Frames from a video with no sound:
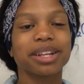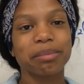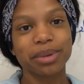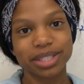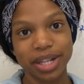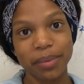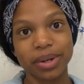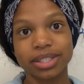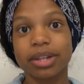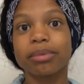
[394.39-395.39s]
It's neither
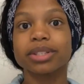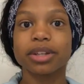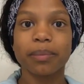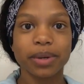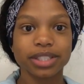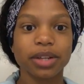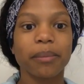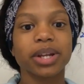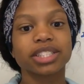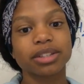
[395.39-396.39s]
going to be a base or
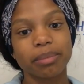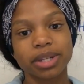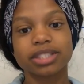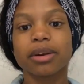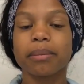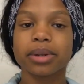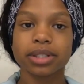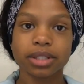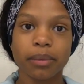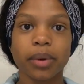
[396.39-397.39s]
acid. H
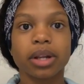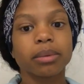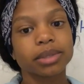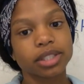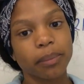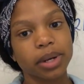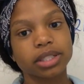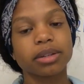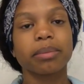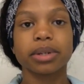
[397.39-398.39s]
plus is going to
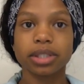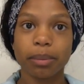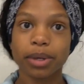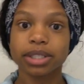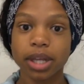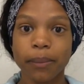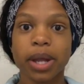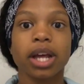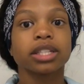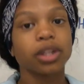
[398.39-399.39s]
be the strong
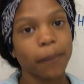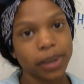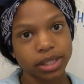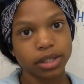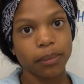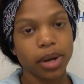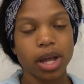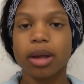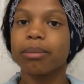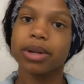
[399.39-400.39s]
acid in the formula
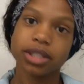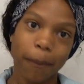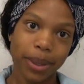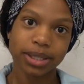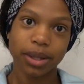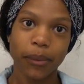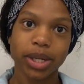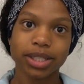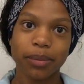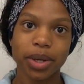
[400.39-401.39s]
since it gives
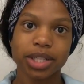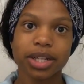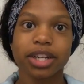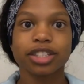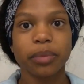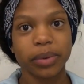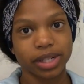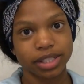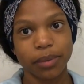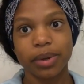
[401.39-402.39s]
itself the
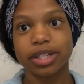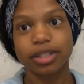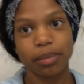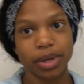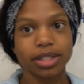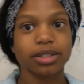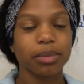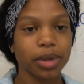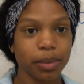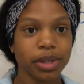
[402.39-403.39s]

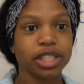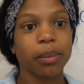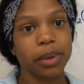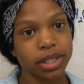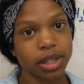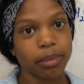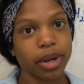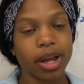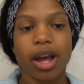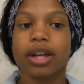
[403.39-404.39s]
HIO3
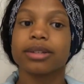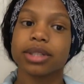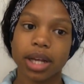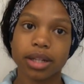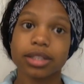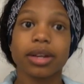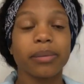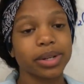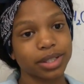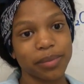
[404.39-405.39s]
minus.
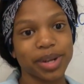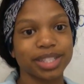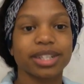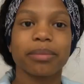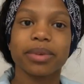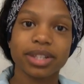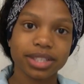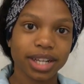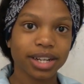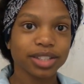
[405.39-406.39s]
On the
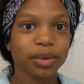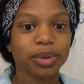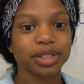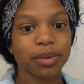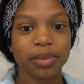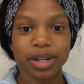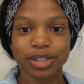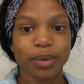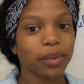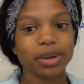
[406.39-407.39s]
product side,
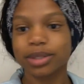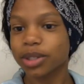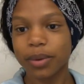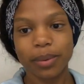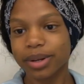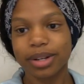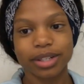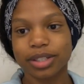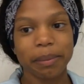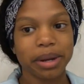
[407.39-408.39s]
HIO is going
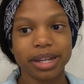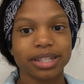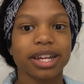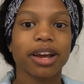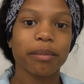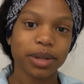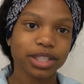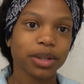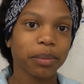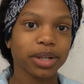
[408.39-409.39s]
to be the conjugate
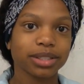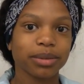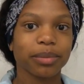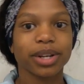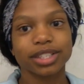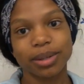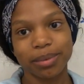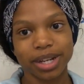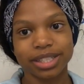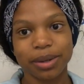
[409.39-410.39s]
acid and
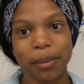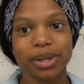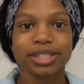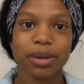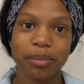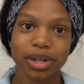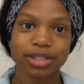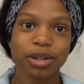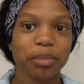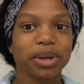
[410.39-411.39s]

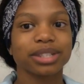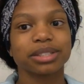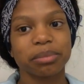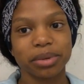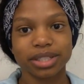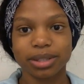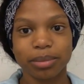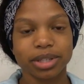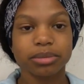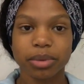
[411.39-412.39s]
2H2O is
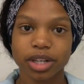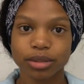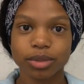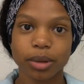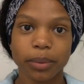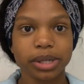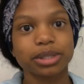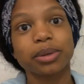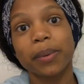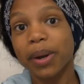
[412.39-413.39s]
going to be the
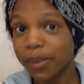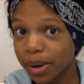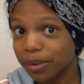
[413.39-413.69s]
conjugate